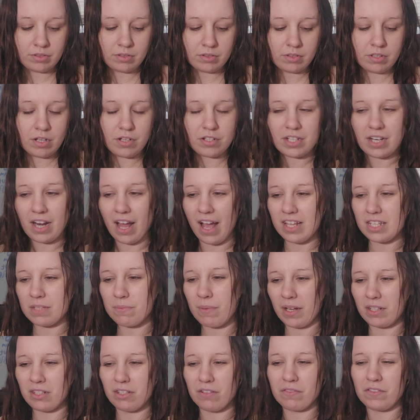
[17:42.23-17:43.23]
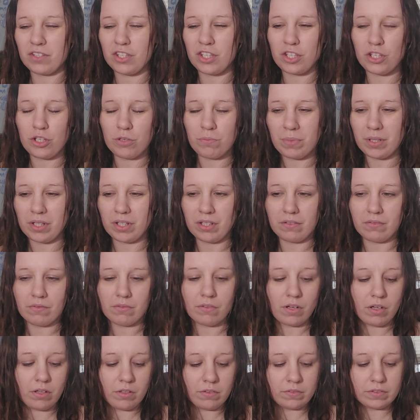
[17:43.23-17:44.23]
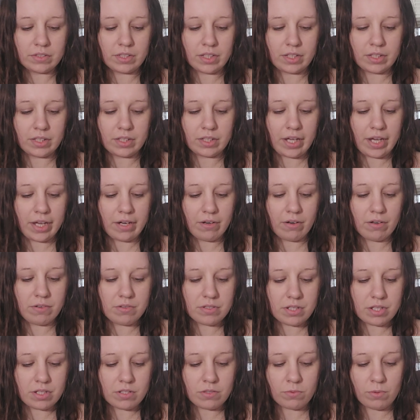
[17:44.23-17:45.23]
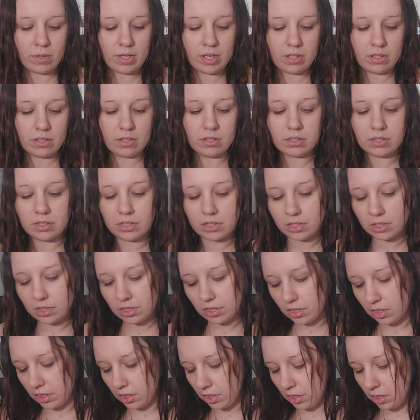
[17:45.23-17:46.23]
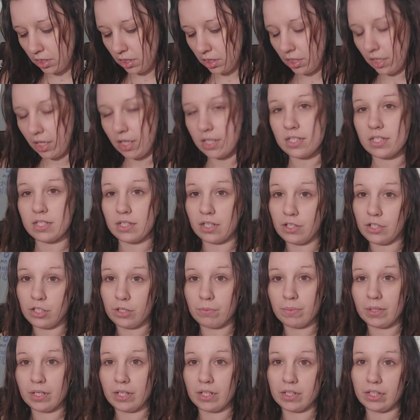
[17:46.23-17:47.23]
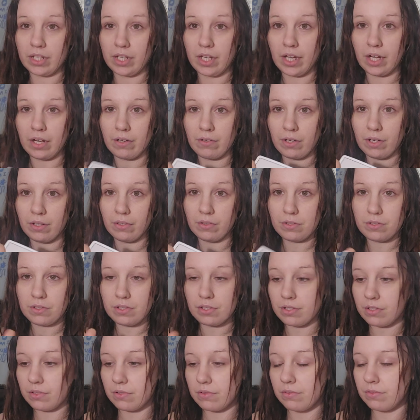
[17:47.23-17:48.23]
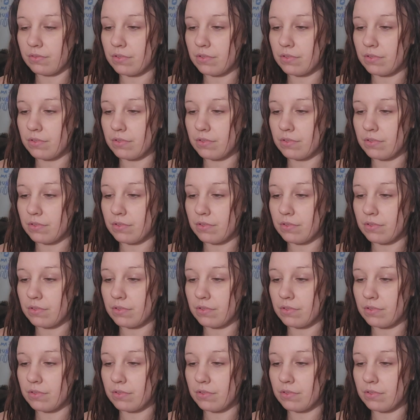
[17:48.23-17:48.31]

There's an aspect of Cupid involved in eros as well, because Cupid and the eros.